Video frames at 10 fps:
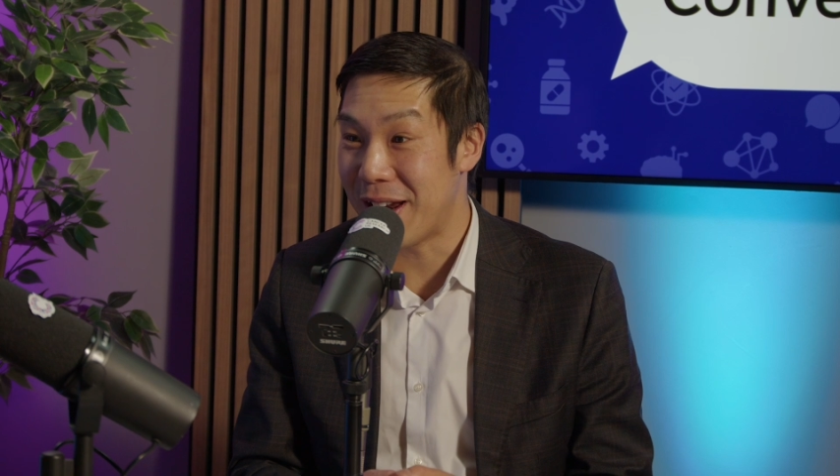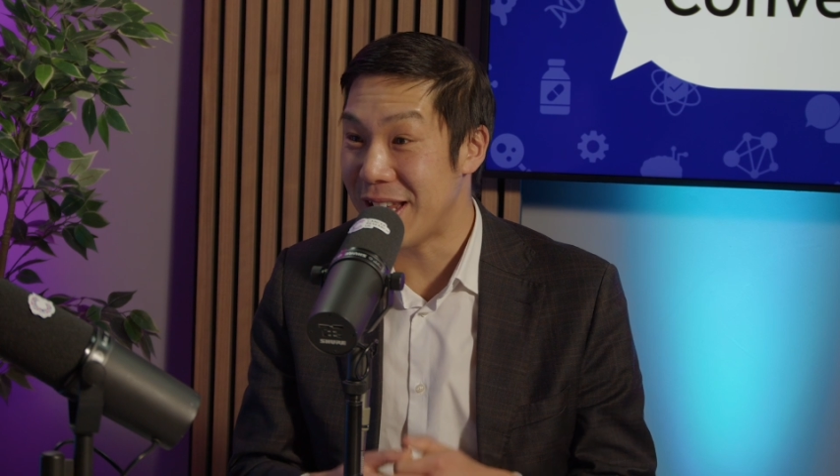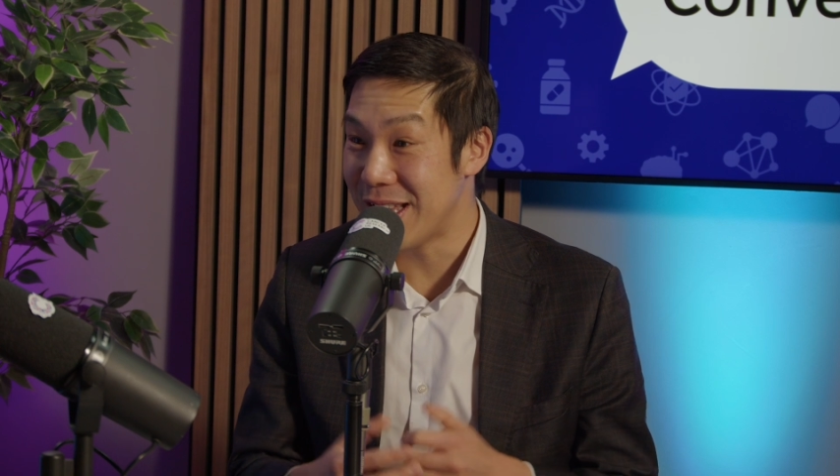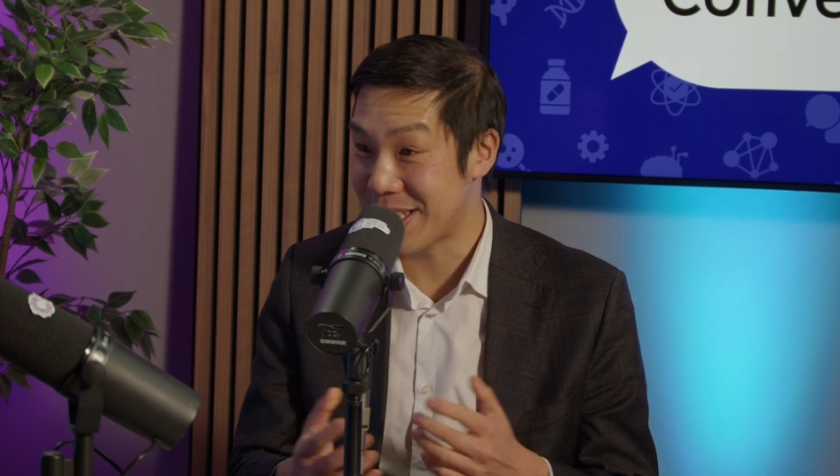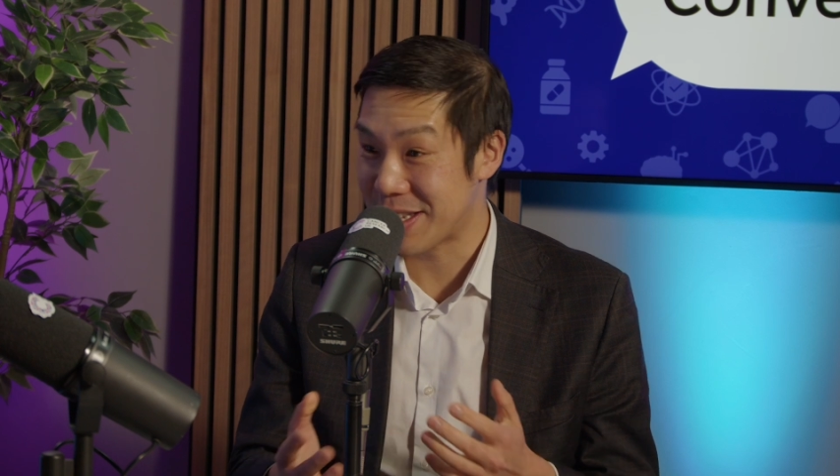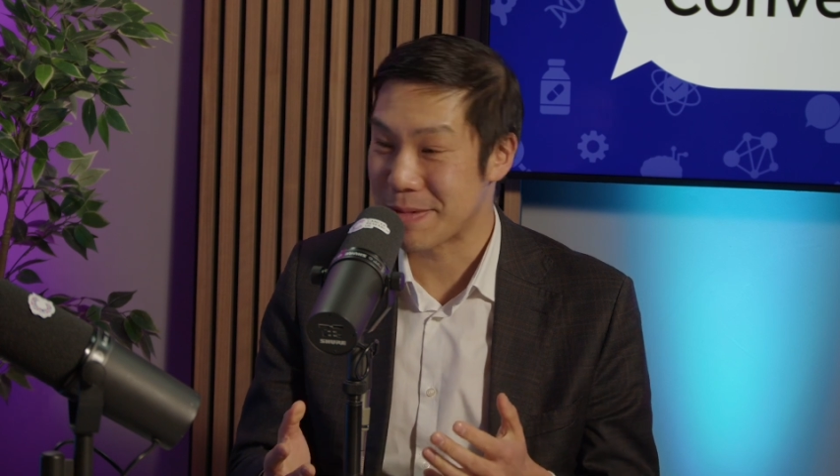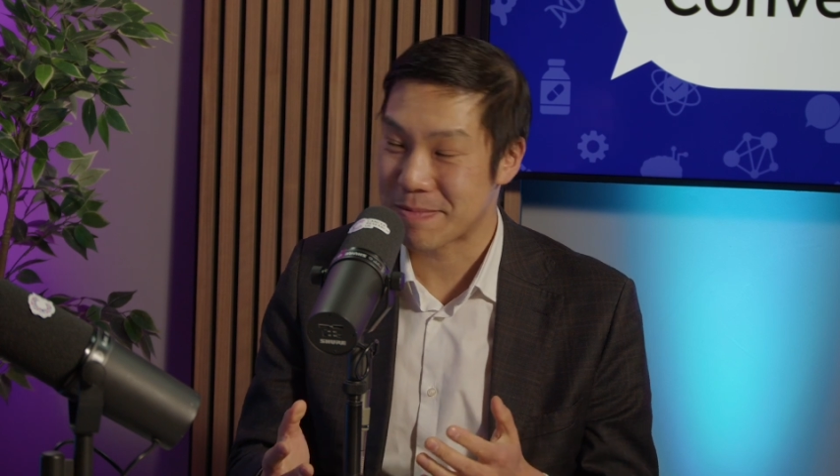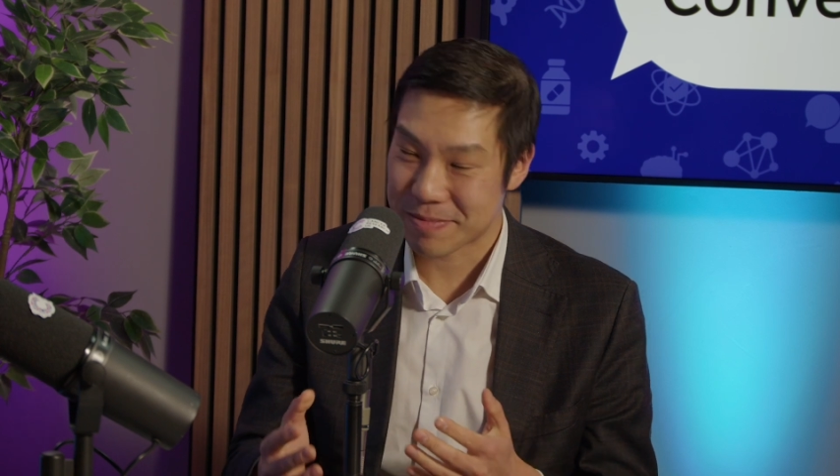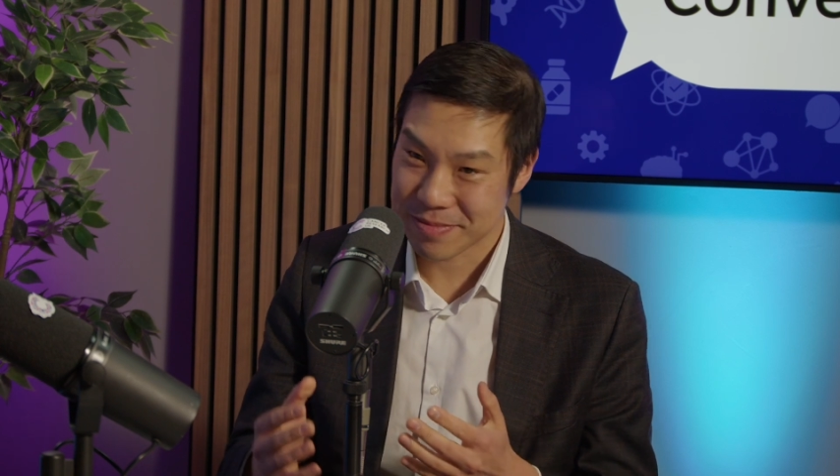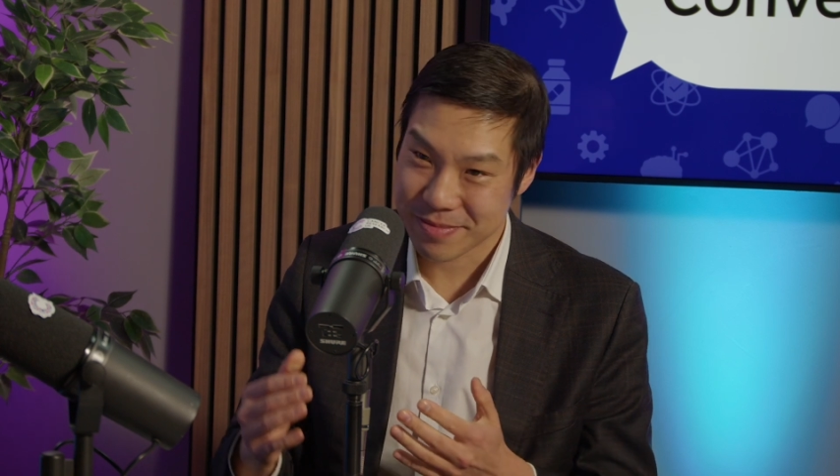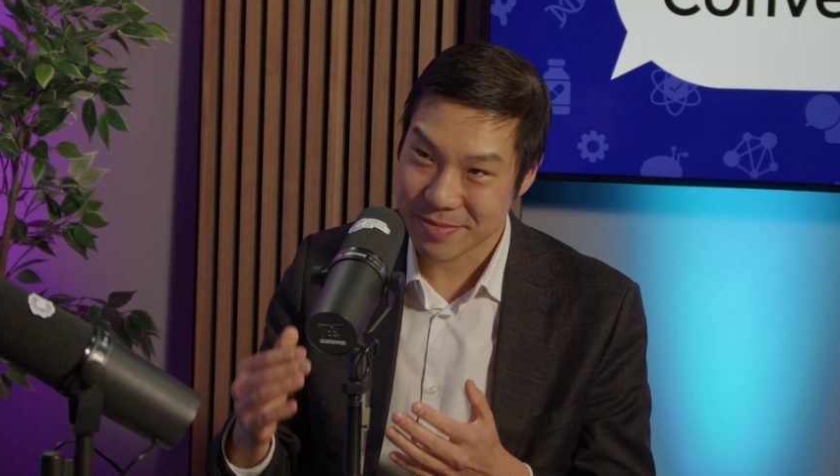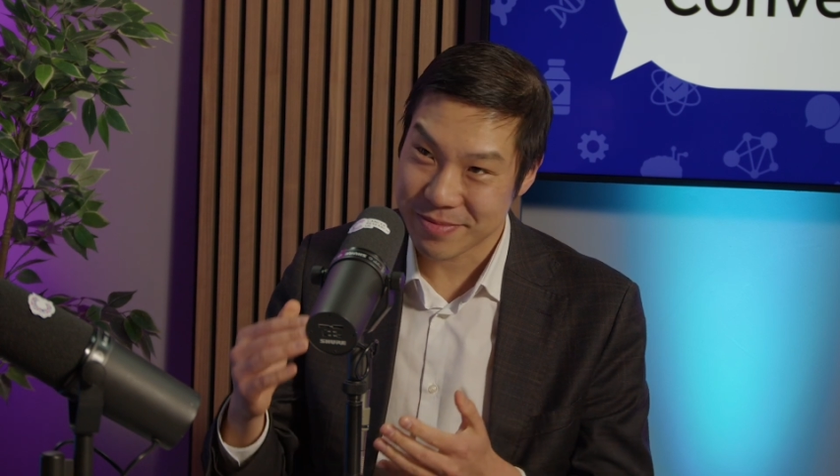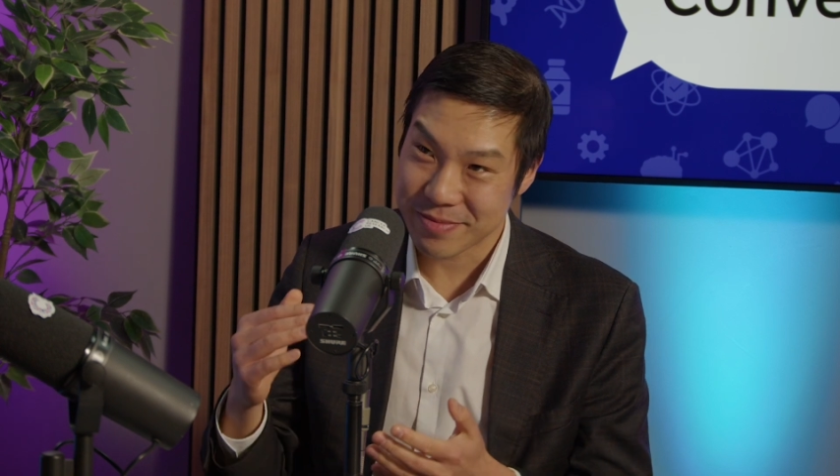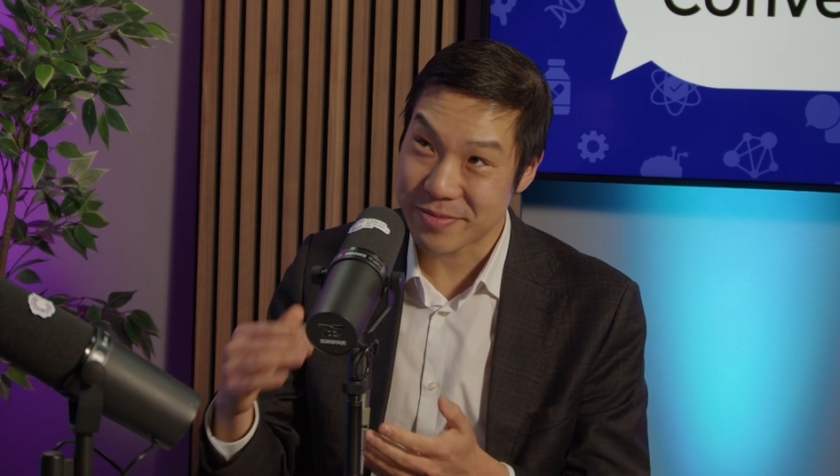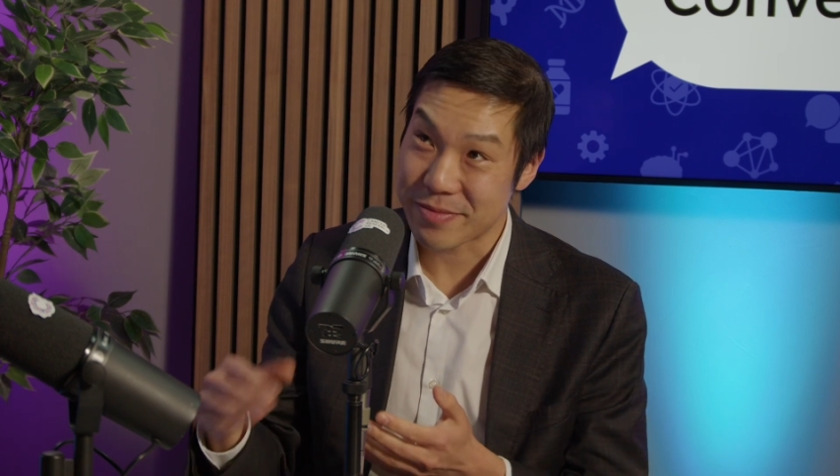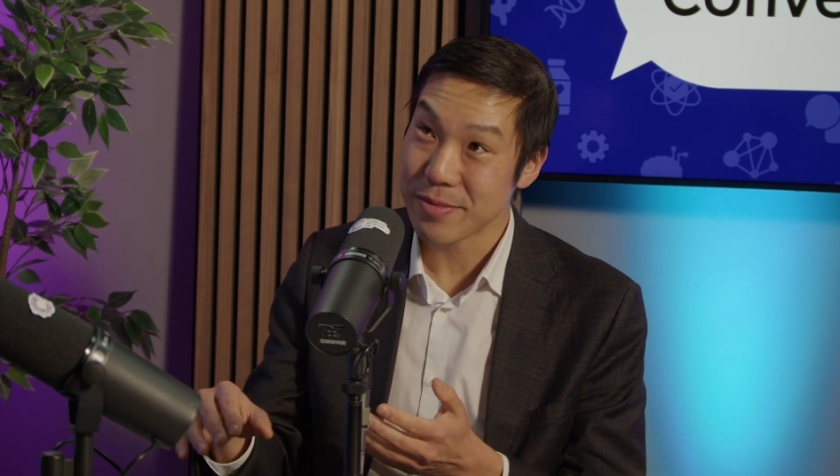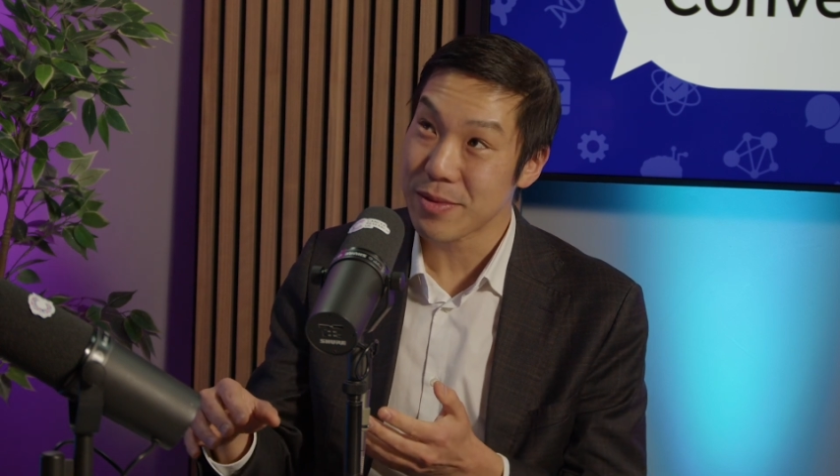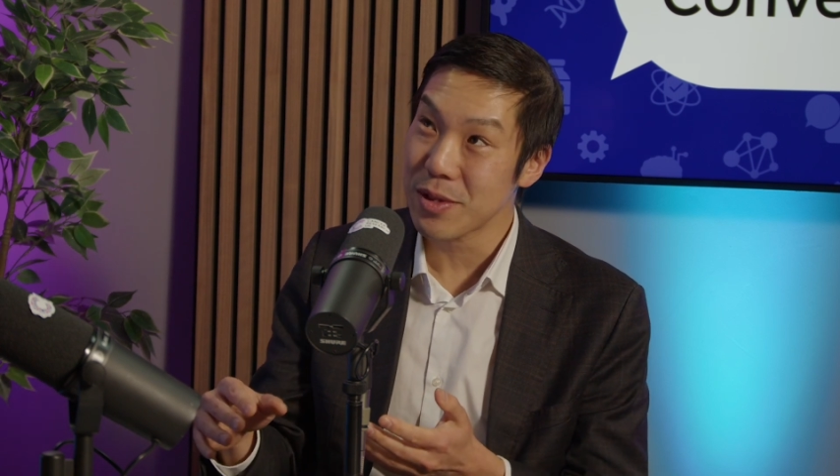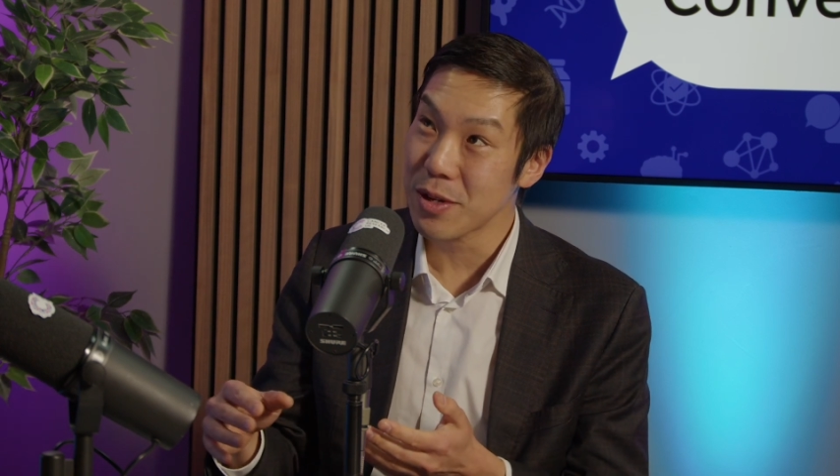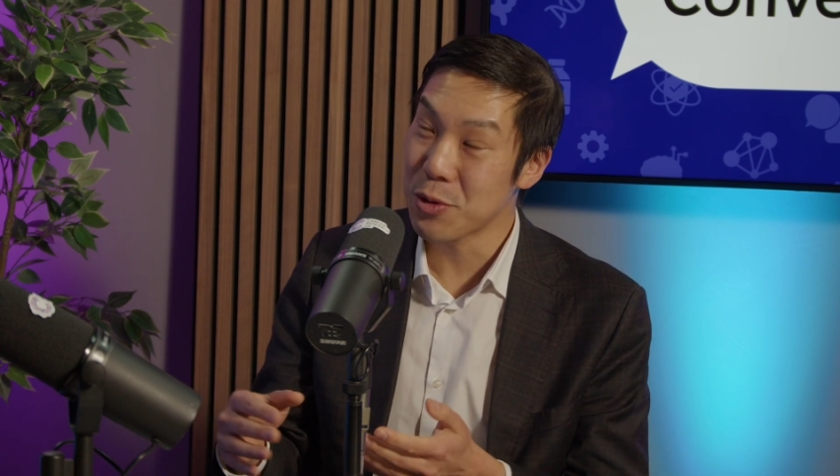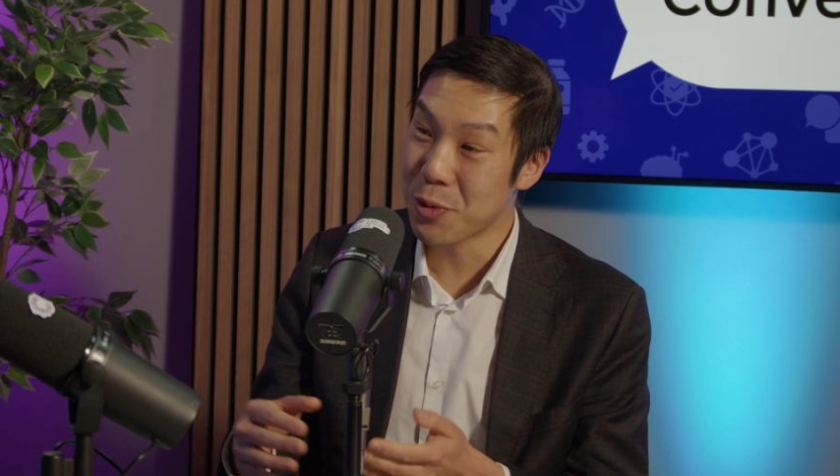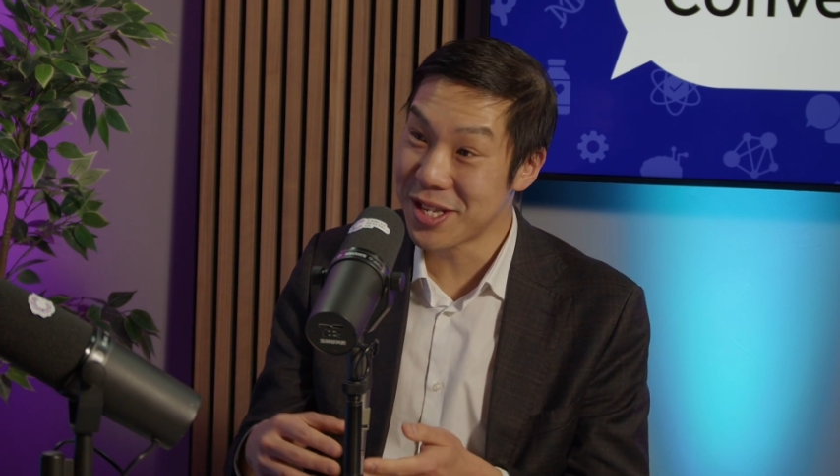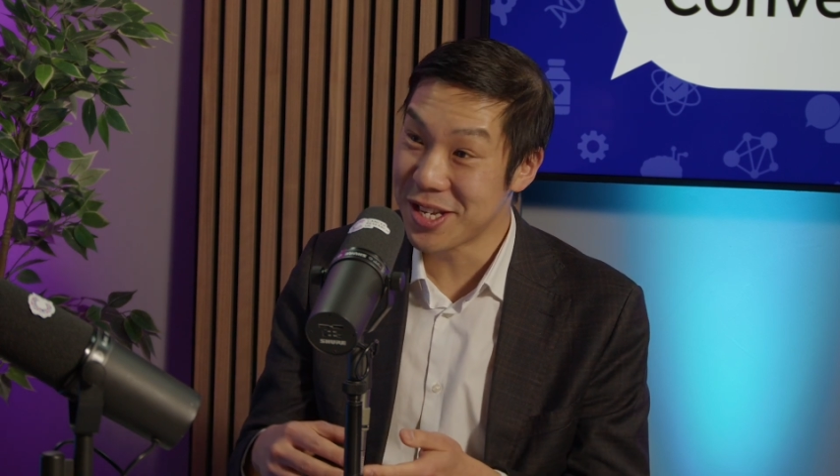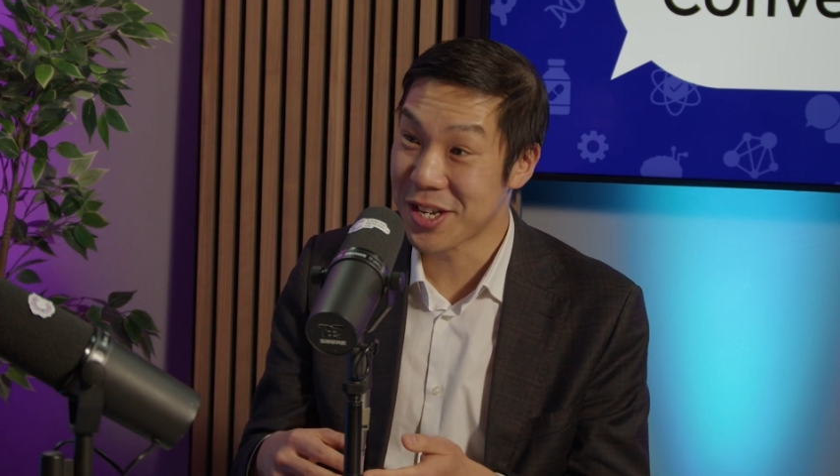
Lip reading: are at least 20